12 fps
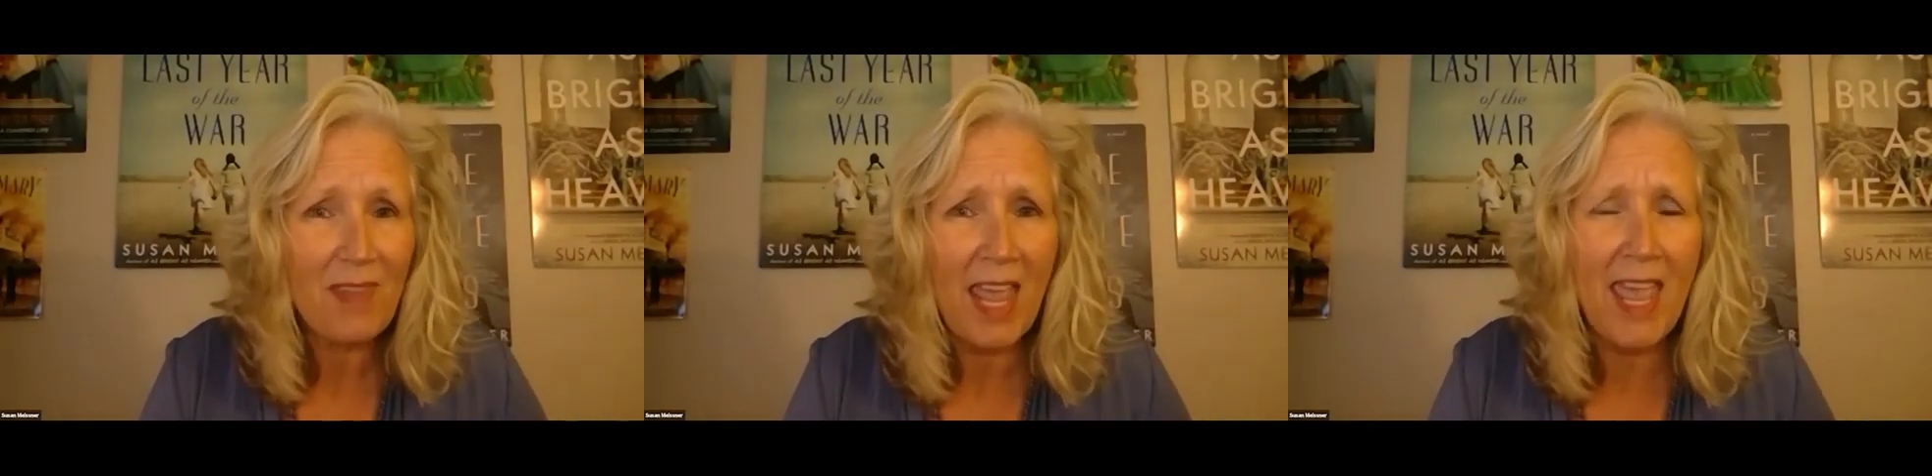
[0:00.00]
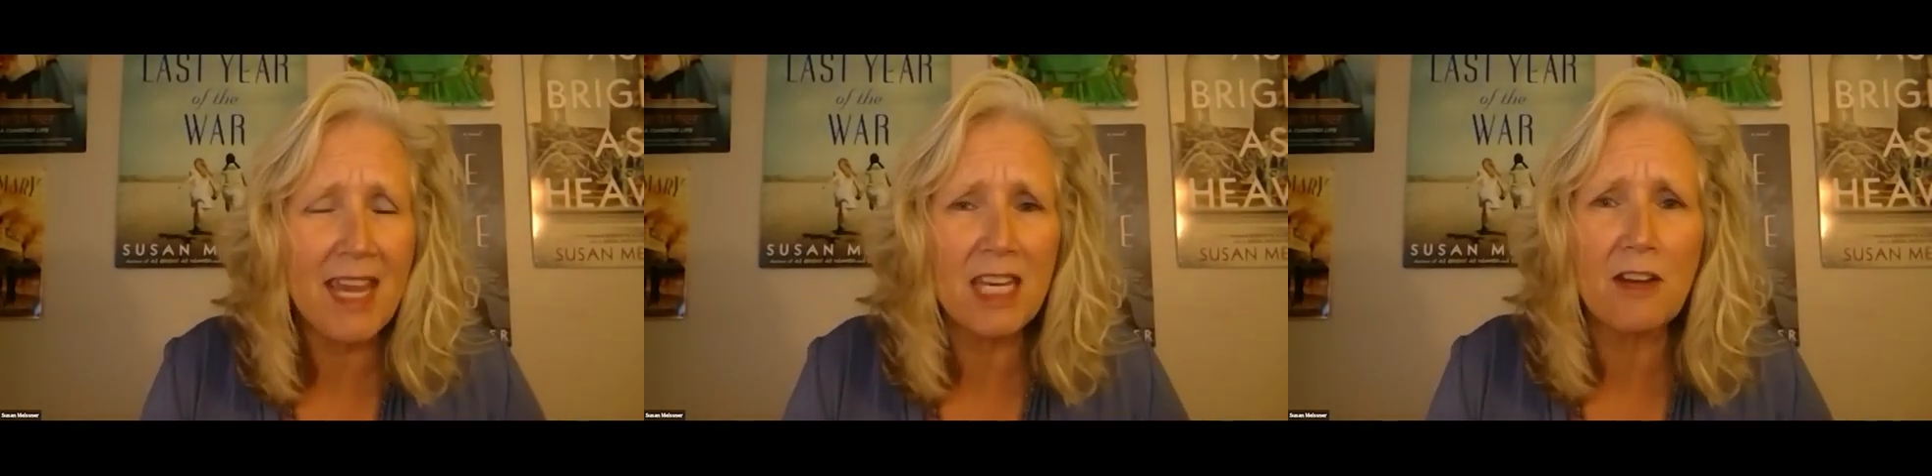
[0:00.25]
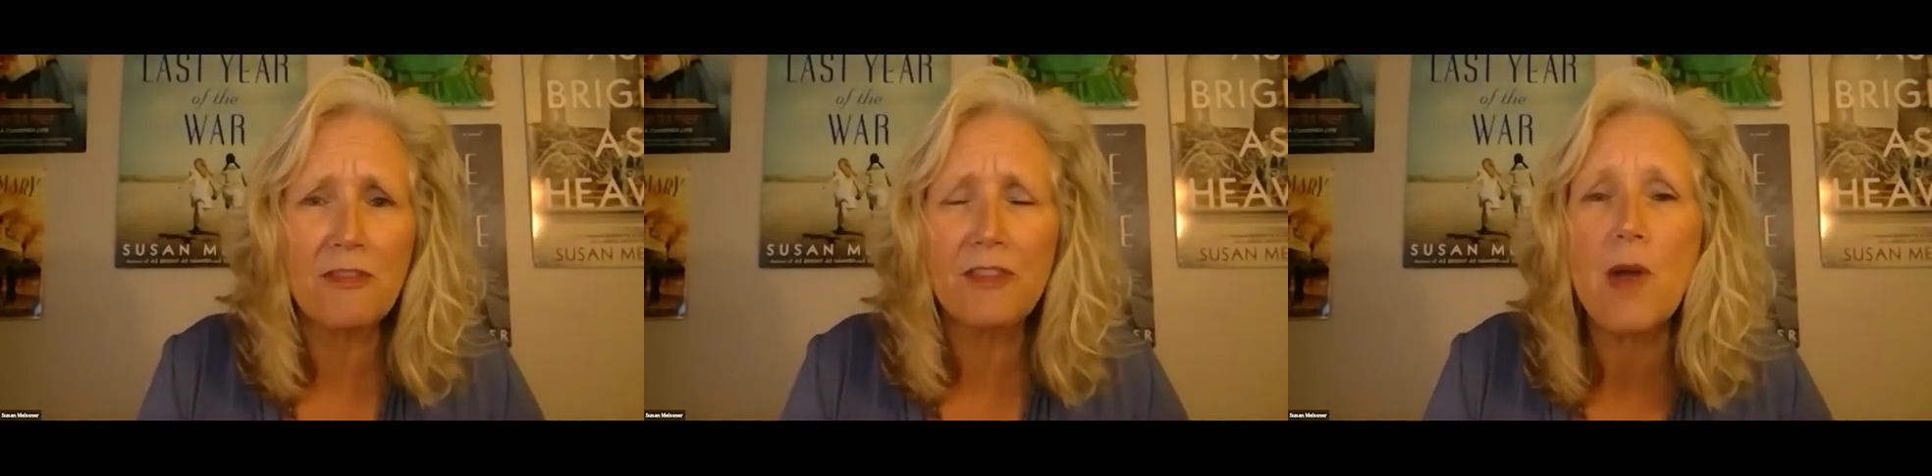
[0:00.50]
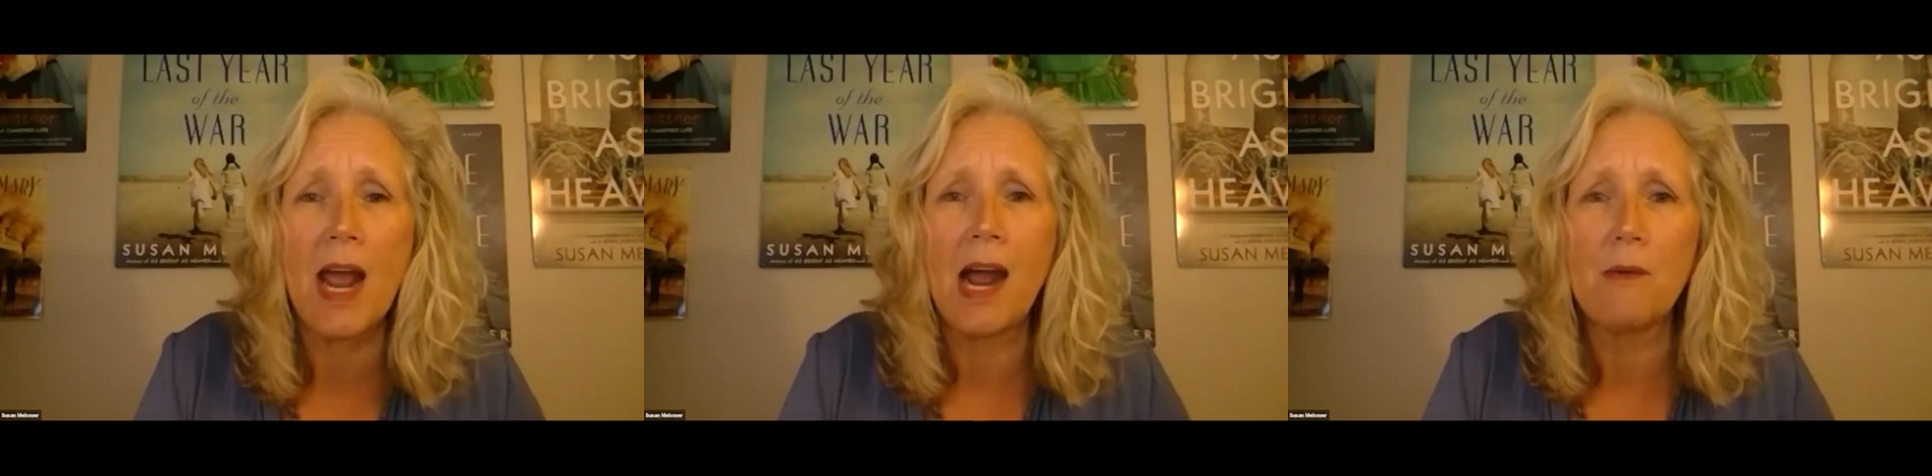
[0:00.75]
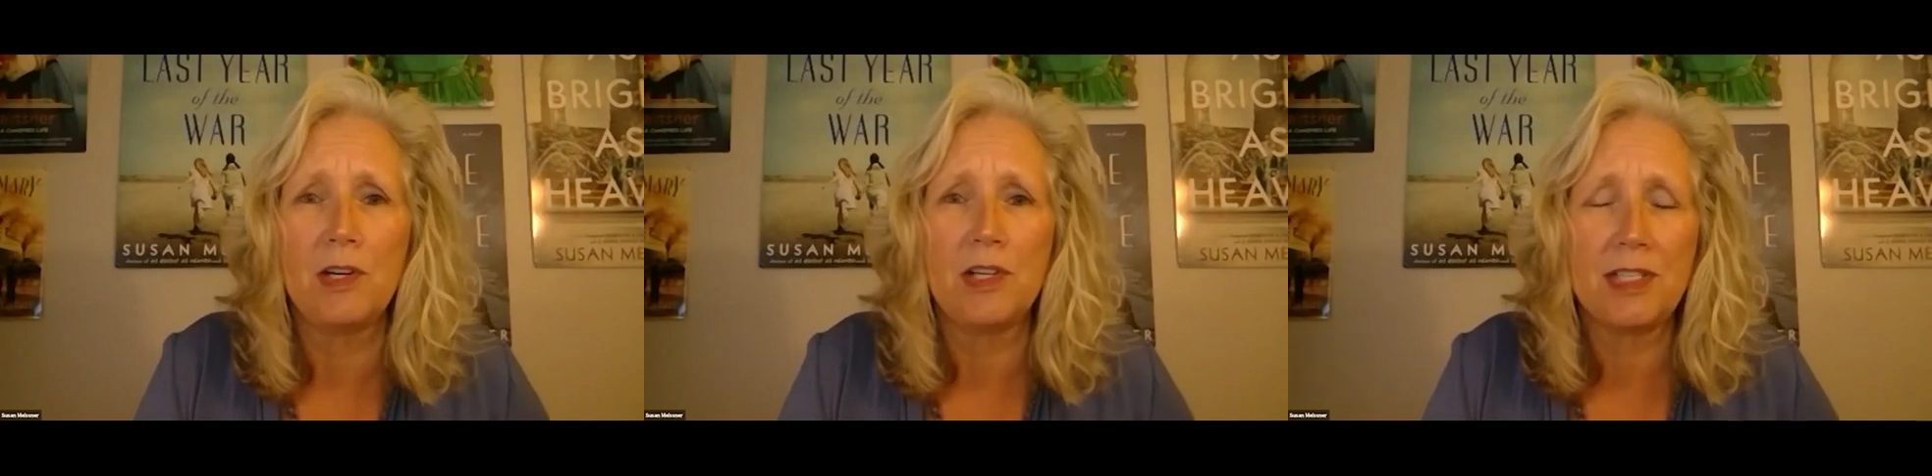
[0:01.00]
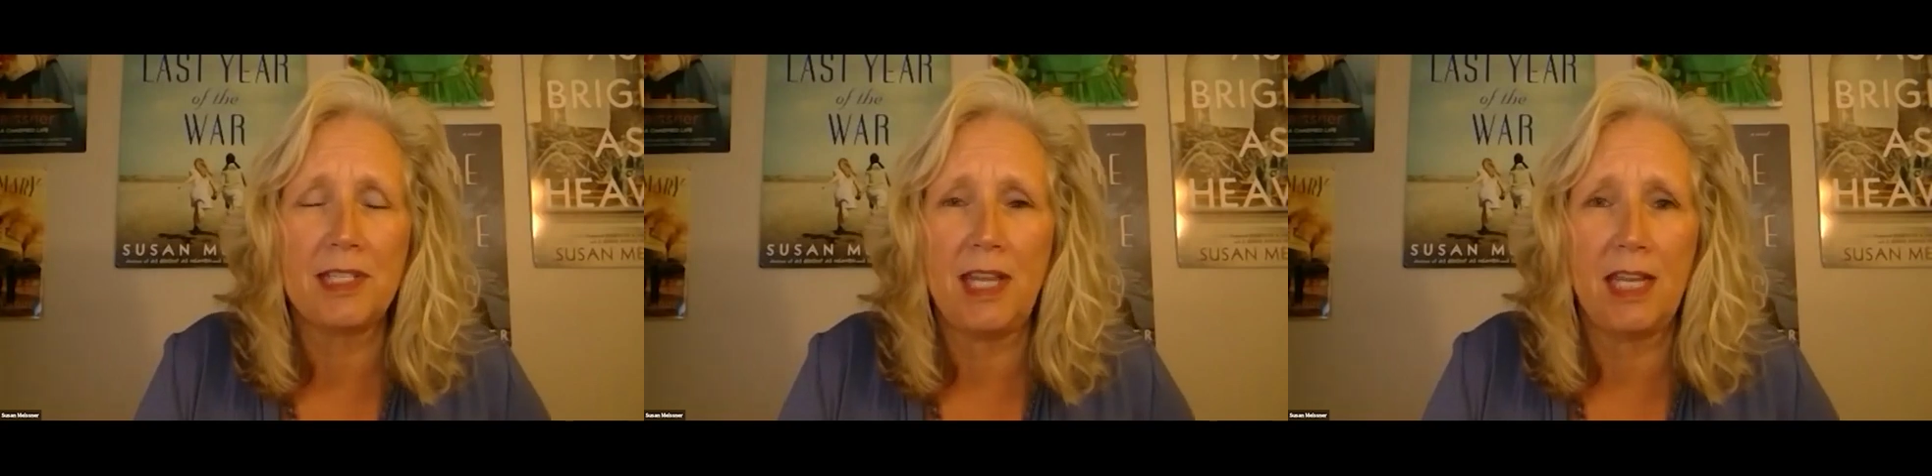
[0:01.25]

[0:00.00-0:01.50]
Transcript: And in a few hours,